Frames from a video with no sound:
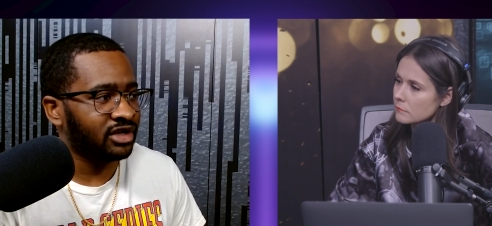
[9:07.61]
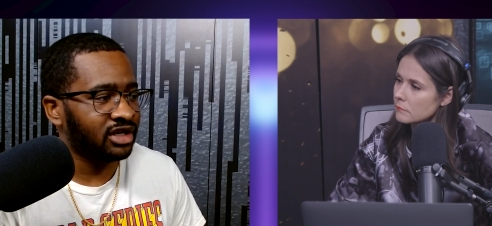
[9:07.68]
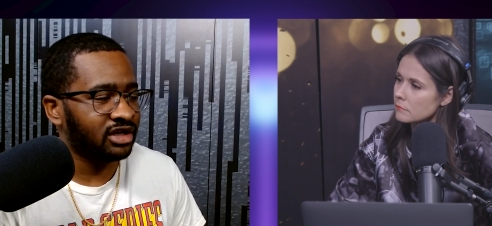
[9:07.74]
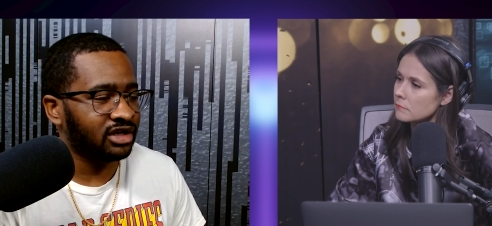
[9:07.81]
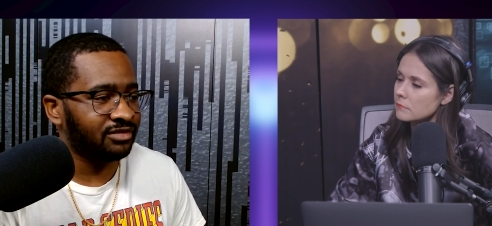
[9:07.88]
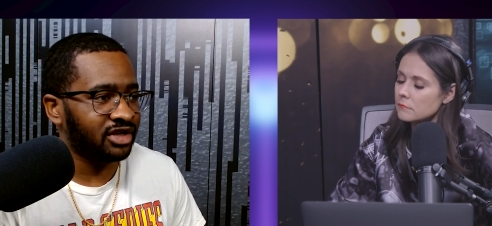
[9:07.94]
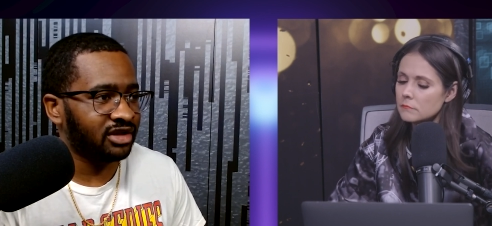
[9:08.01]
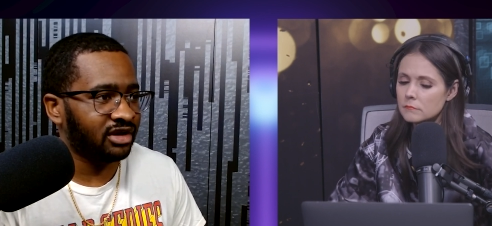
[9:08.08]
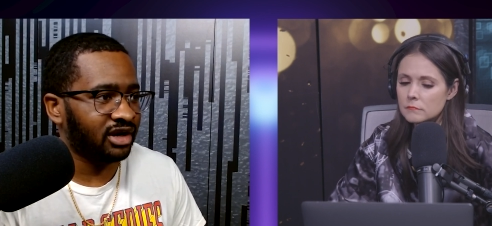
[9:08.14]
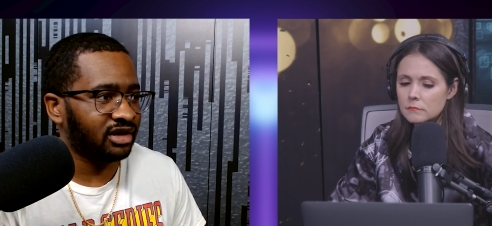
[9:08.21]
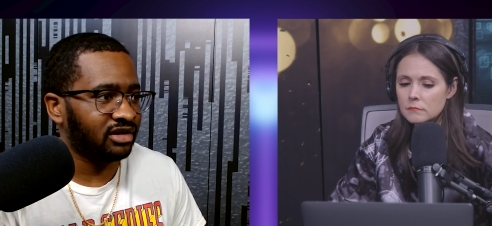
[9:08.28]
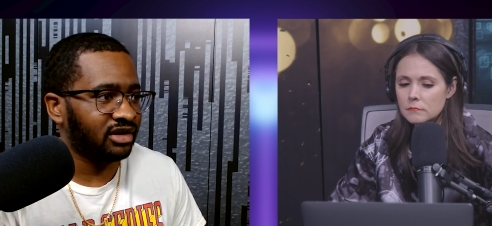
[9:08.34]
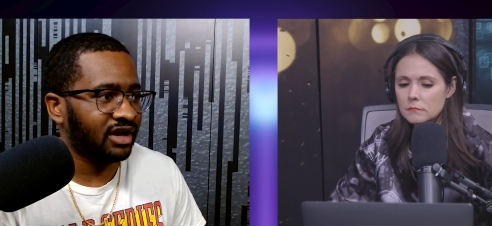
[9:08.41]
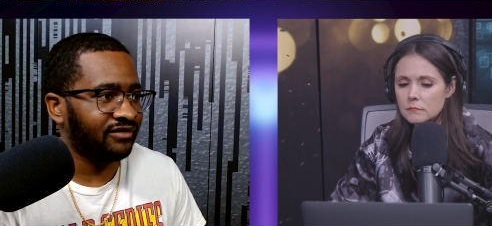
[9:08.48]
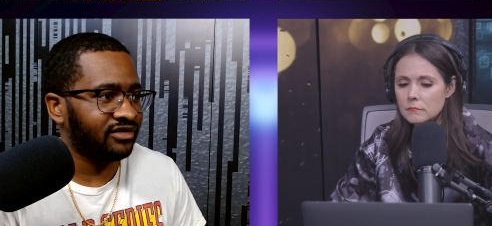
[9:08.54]
Speaker 1: he could be there at
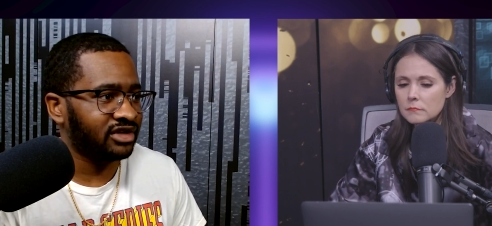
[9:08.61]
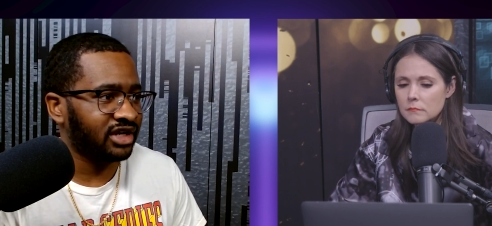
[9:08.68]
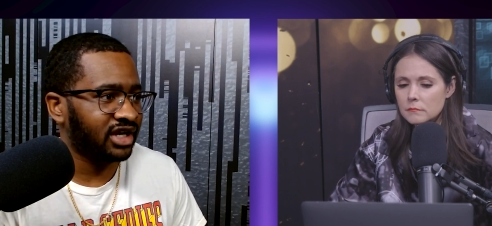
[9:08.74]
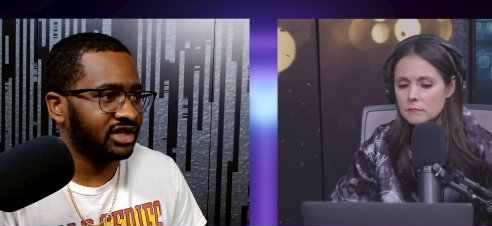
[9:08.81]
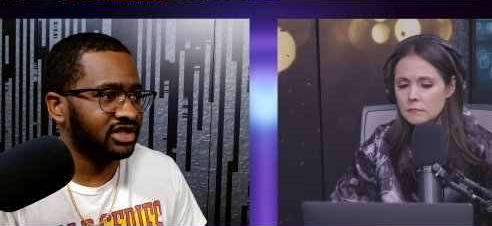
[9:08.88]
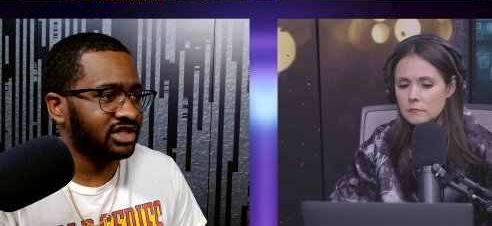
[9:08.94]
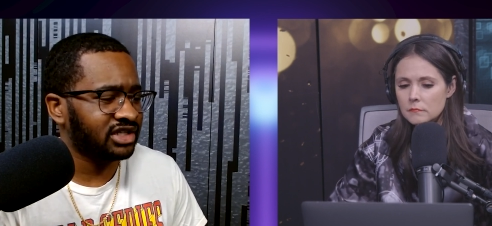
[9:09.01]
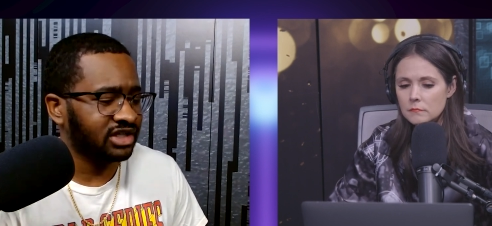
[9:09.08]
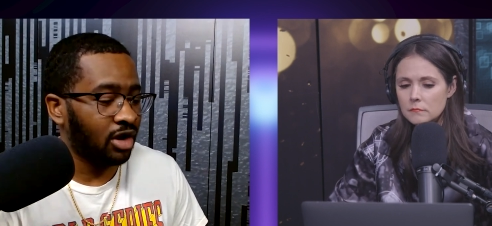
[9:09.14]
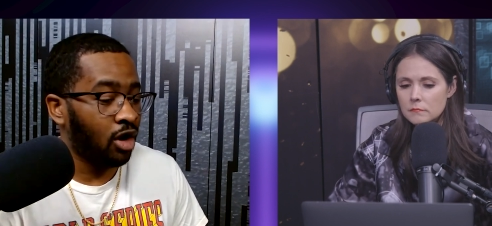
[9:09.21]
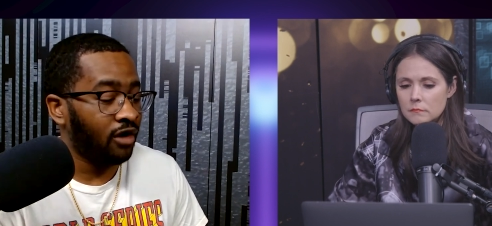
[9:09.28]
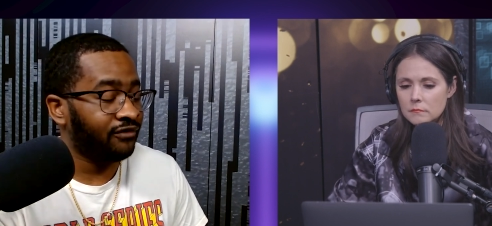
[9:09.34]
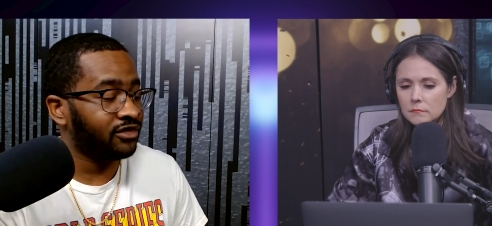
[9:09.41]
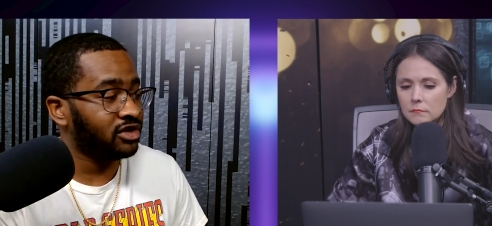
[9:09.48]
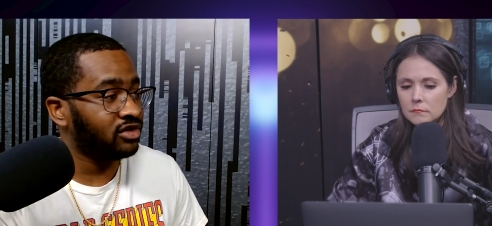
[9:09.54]
11 and just
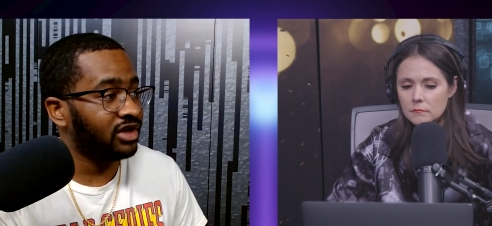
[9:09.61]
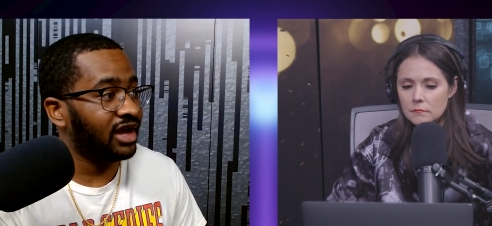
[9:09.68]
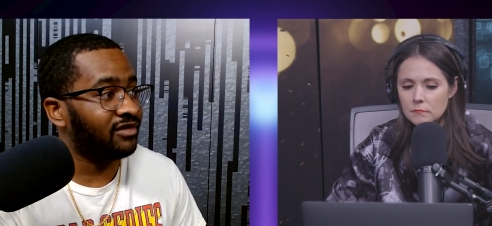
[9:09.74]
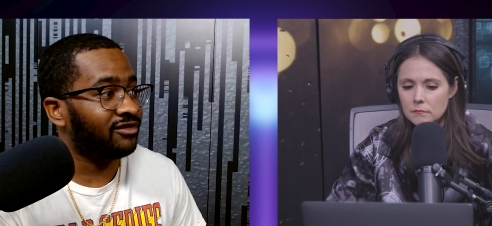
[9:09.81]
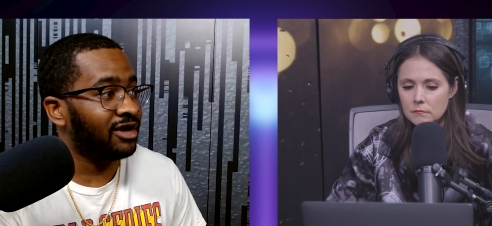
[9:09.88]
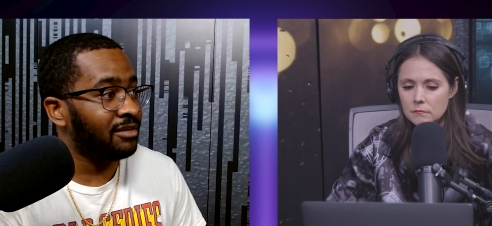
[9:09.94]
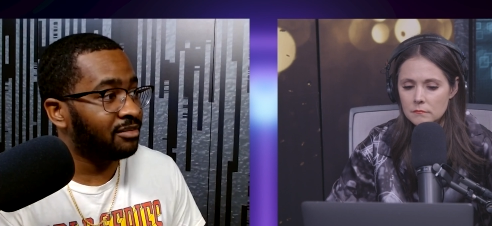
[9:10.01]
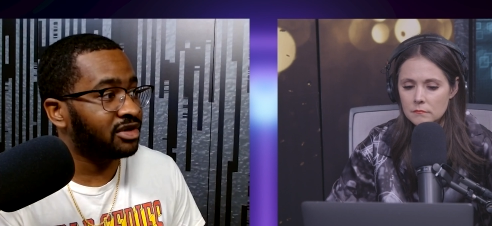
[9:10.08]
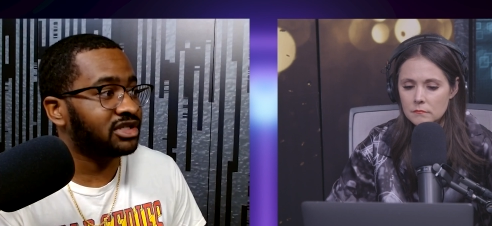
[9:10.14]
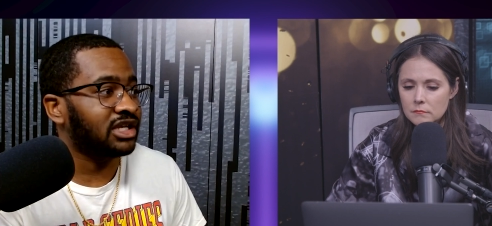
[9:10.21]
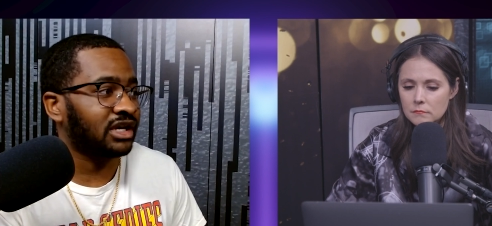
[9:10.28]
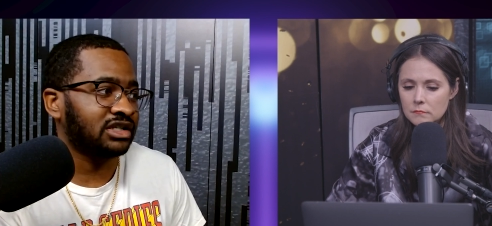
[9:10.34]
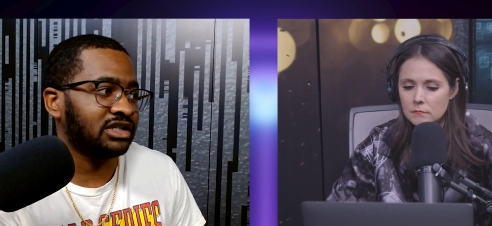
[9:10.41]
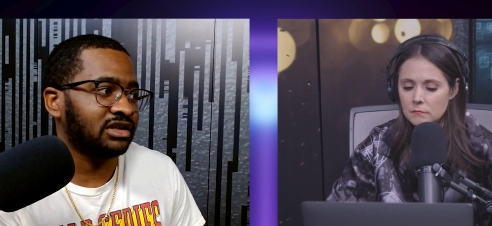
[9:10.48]
offer you that rim protection.